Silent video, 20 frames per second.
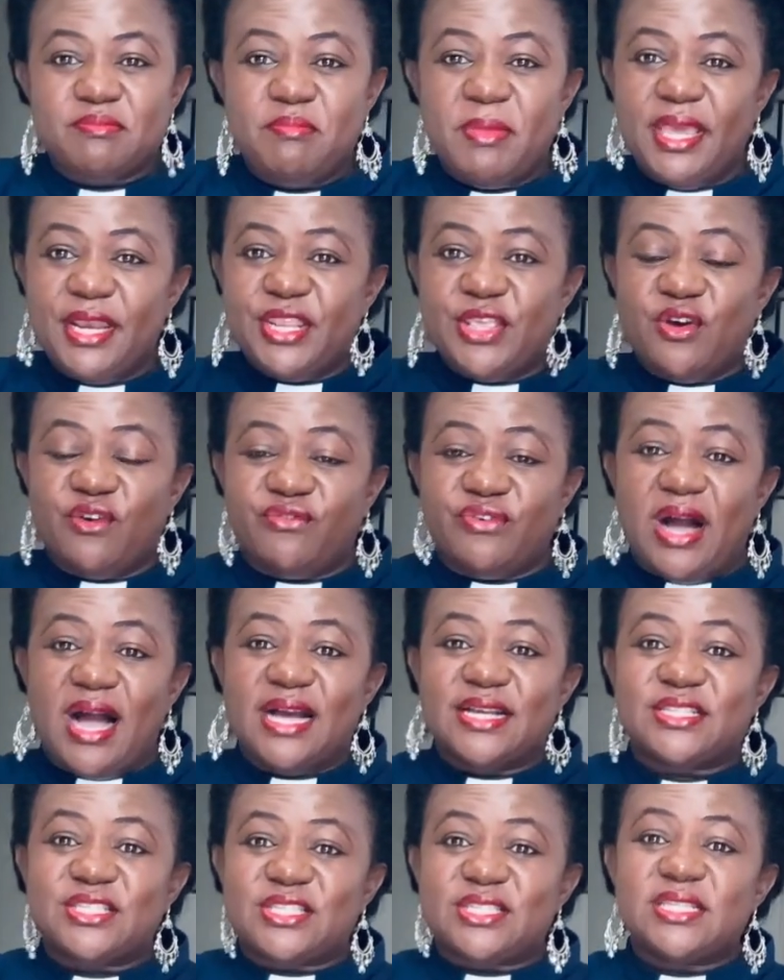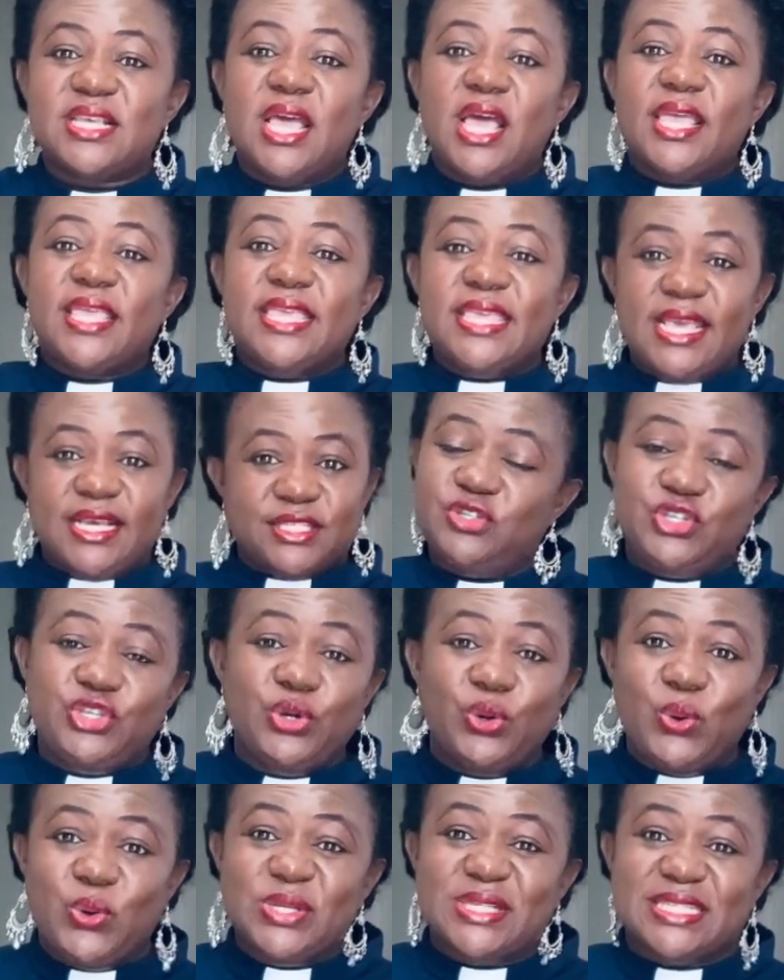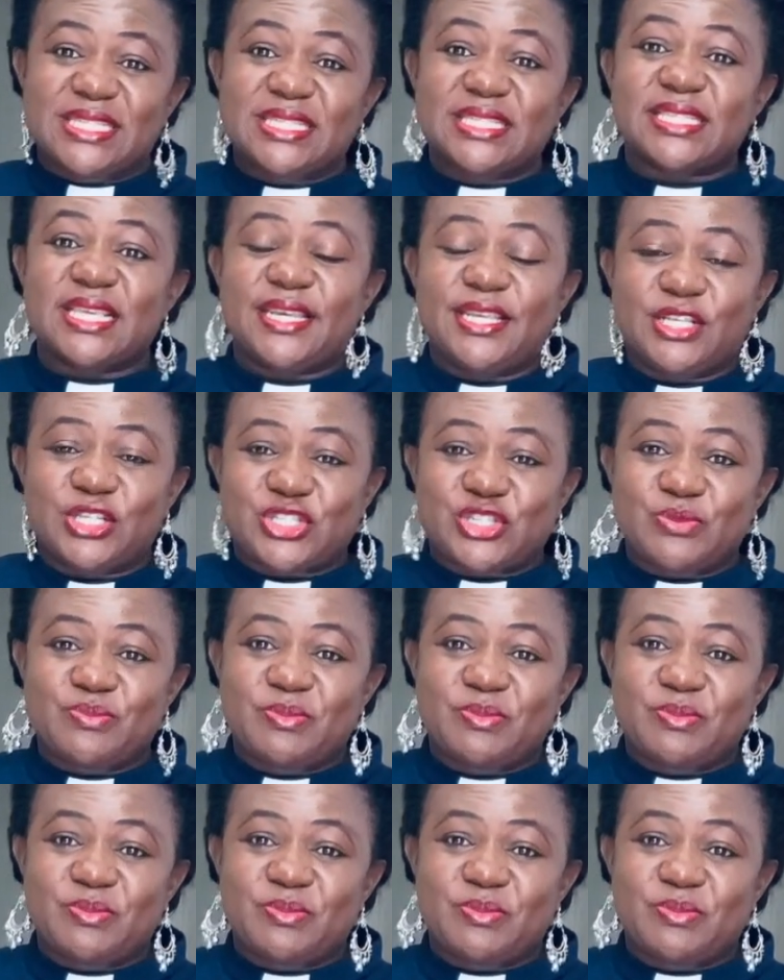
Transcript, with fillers: many of us, yes, you who is listening to